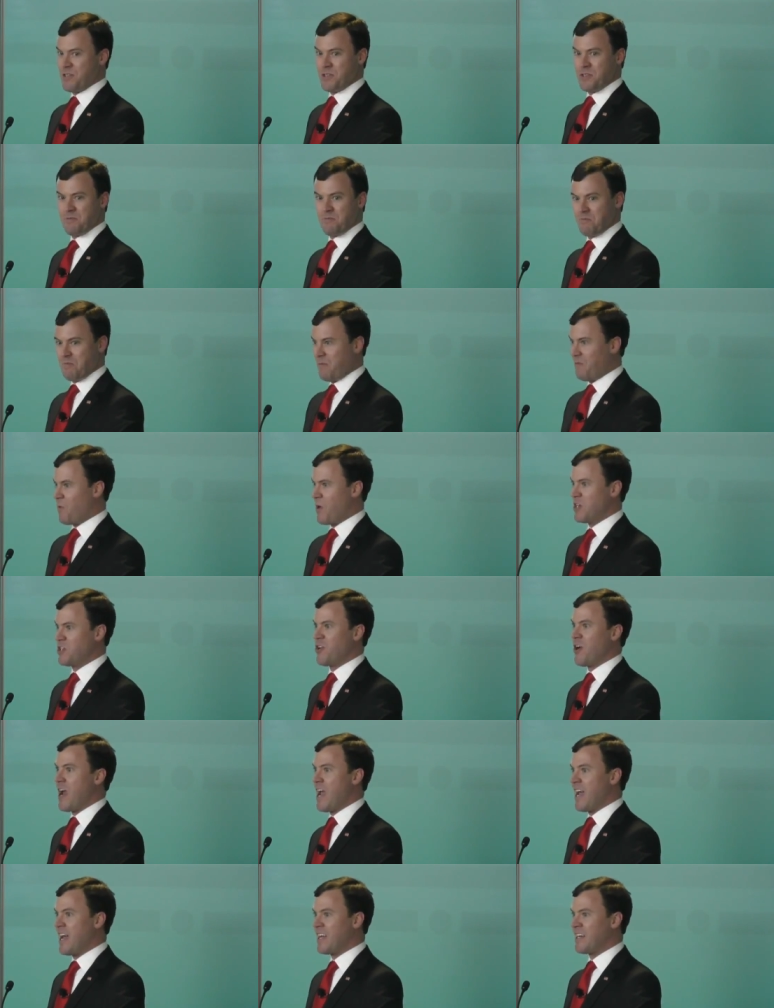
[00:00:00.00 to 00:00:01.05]
just raise your
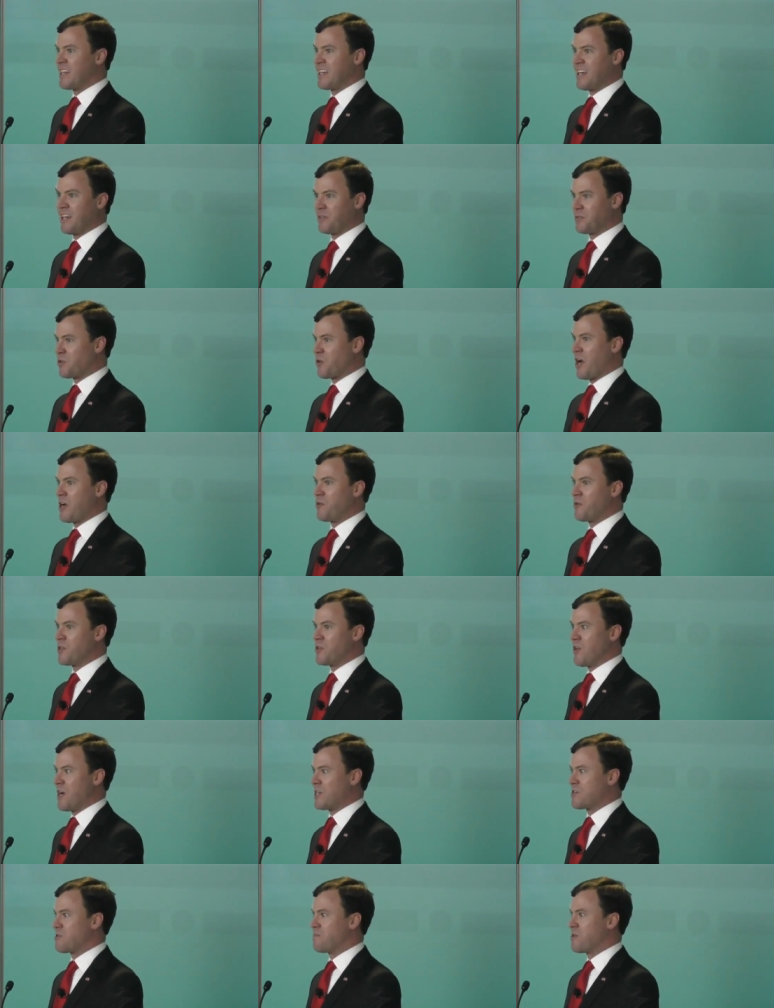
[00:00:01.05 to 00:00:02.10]
hand and I'll try to
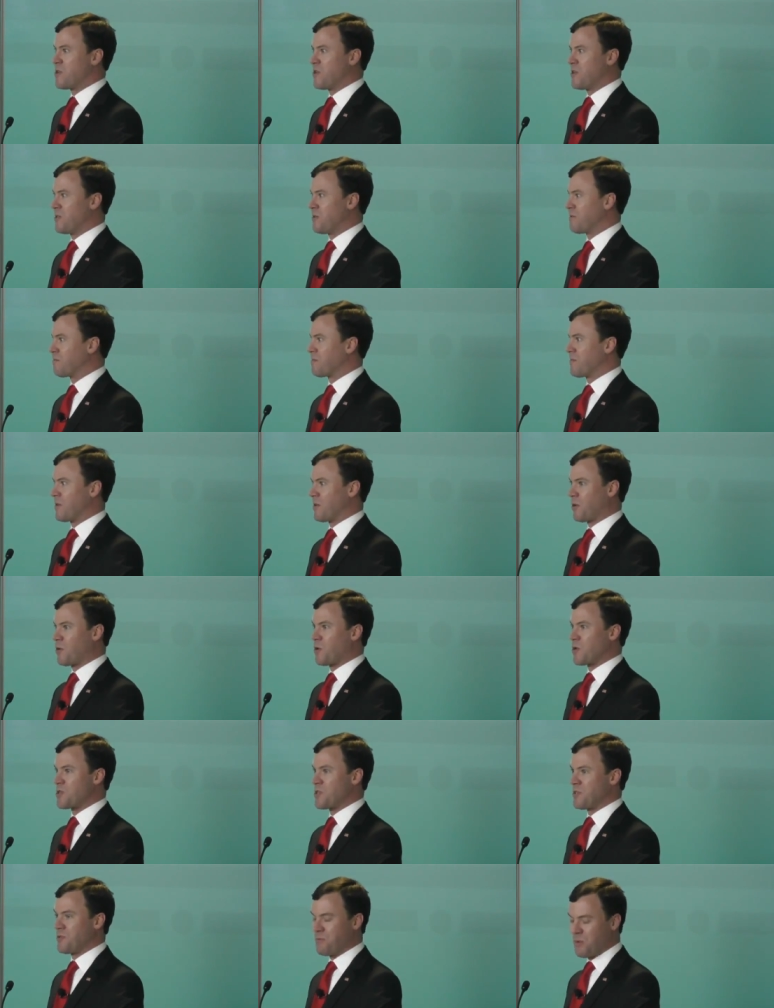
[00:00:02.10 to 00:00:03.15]
address them during the, the
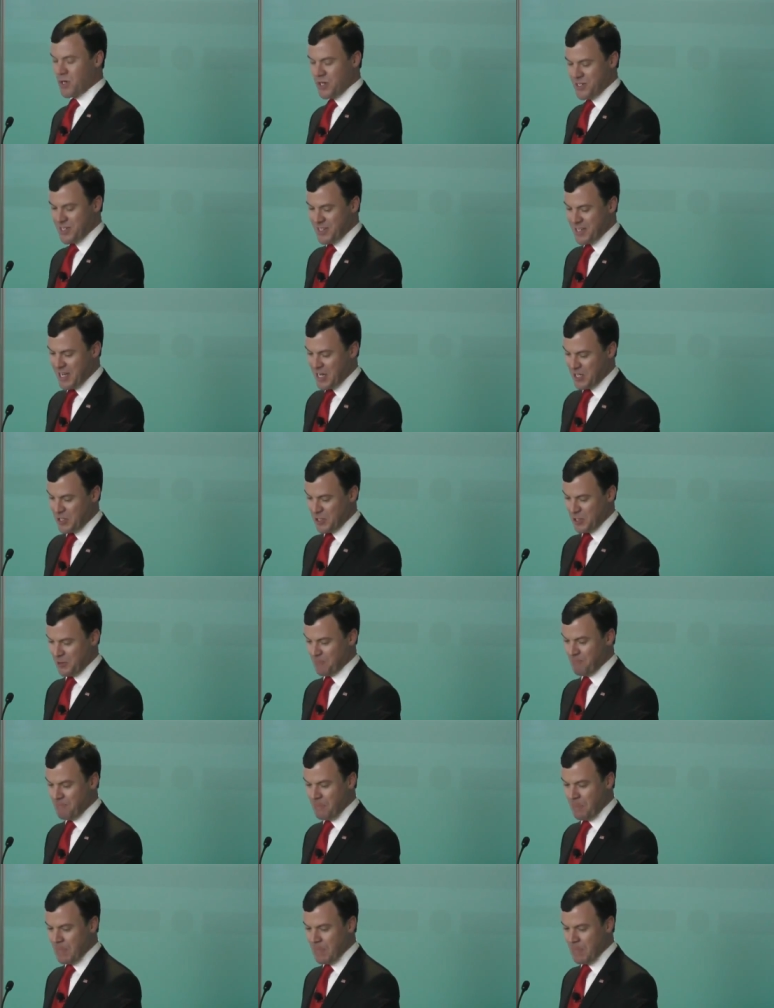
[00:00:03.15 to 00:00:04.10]
course of the presentation.